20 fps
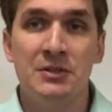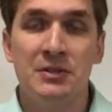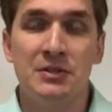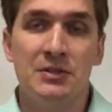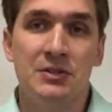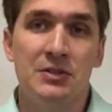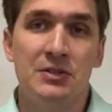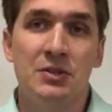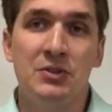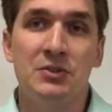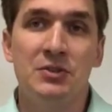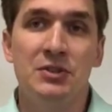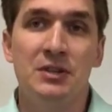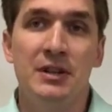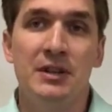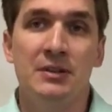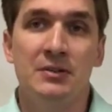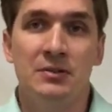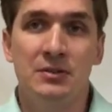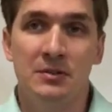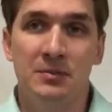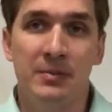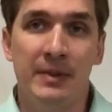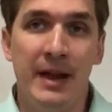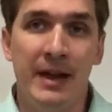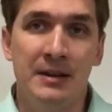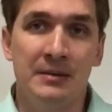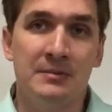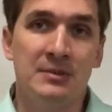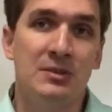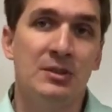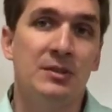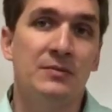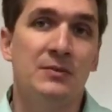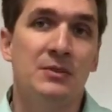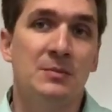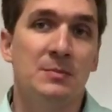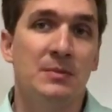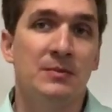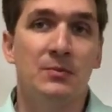is going to dissociate onto the platinum
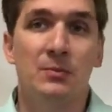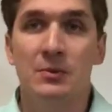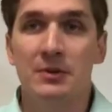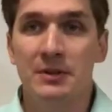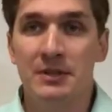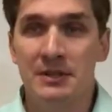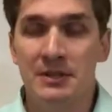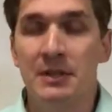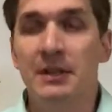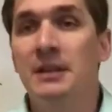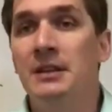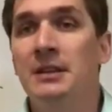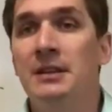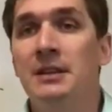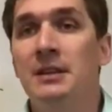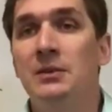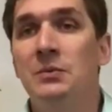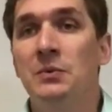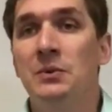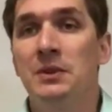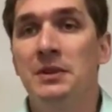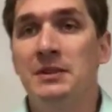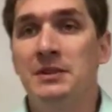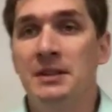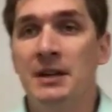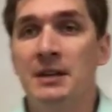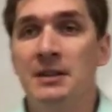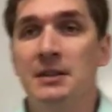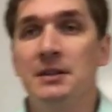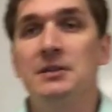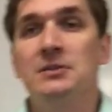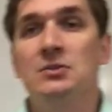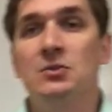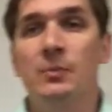surface before it does anything with this ethylene.